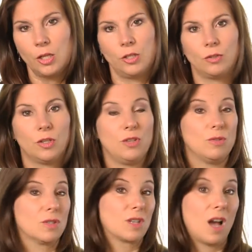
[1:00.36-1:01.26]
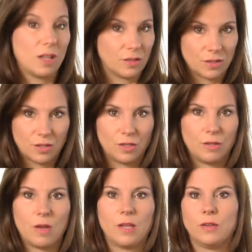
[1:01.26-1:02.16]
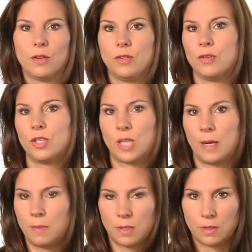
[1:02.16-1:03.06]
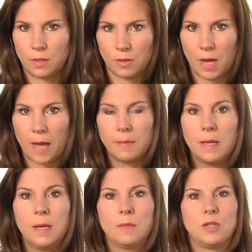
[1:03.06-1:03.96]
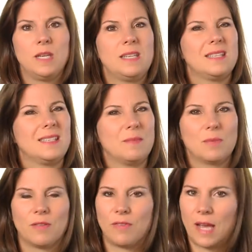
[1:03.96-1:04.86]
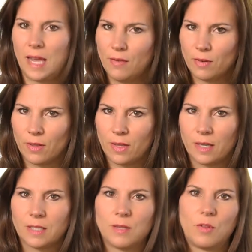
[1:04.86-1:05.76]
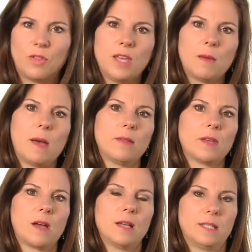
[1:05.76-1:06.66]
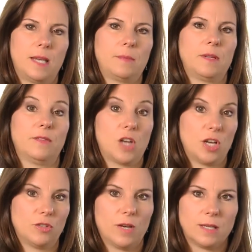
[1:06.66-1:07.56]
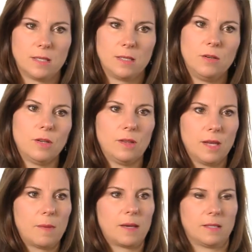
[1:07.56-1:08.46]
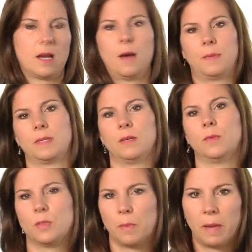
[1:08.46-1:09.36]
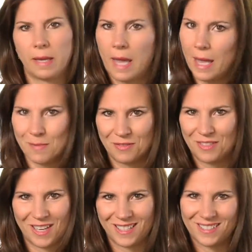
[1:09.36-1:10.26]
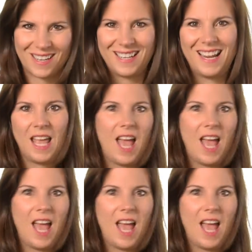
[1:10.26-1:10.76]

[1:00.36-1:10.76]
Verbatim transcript: You can use colors to do that, you can use shapes to do that. But you to simplify everything because if you think about the concept of contrast, you could think about its opposite, which would be camouflage, right?